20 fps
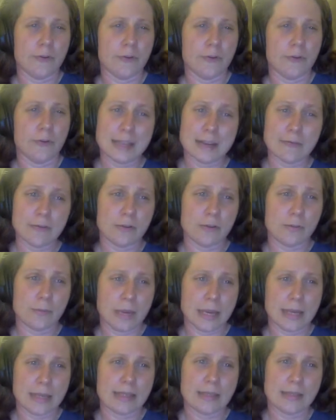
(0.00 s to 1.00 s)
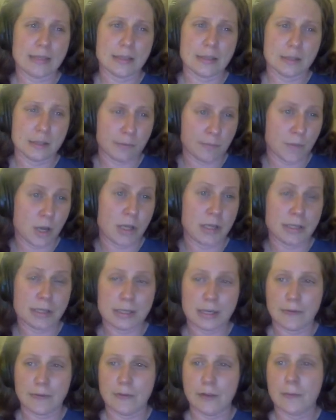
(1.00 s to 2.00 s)
for several weeks to
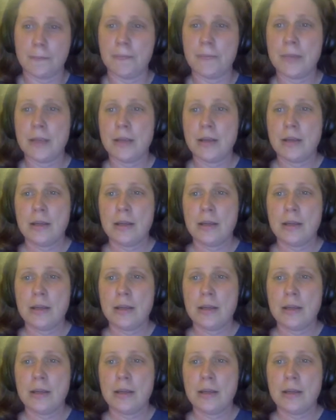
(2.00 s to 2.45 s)
months even.